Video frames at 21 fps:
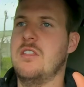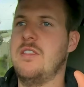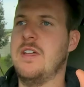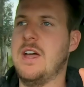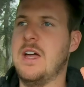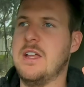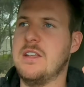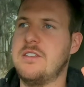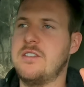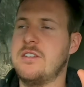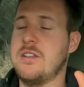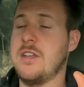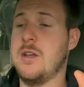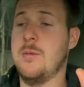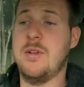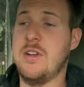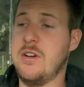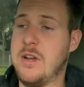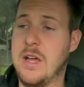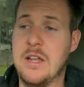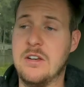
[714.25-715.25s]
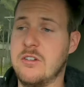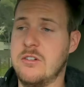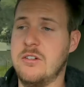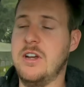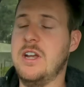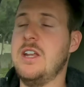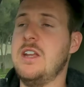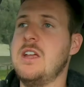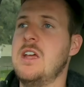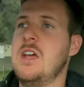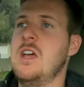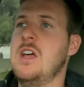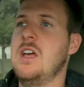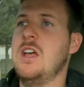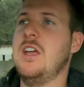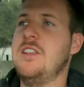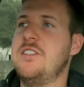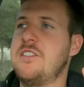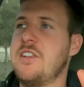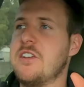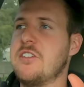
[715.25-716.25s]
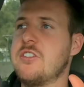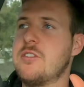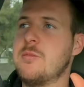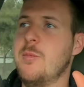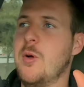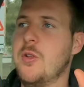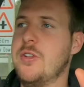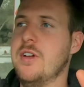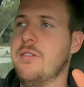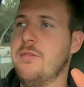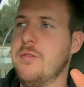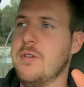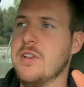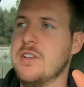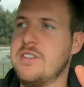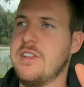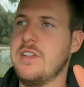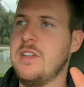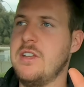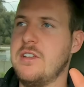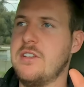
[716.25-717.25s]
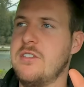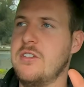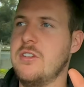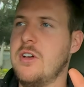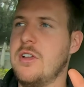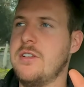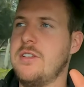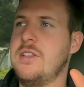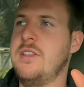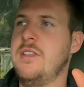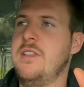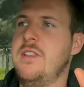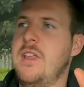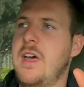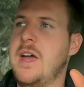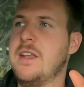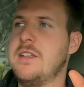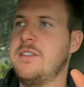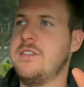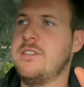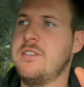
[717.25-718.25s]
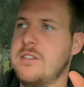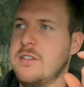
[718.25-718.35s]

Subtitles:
that, and I'm at 100 already, it's such a small difference that it's not that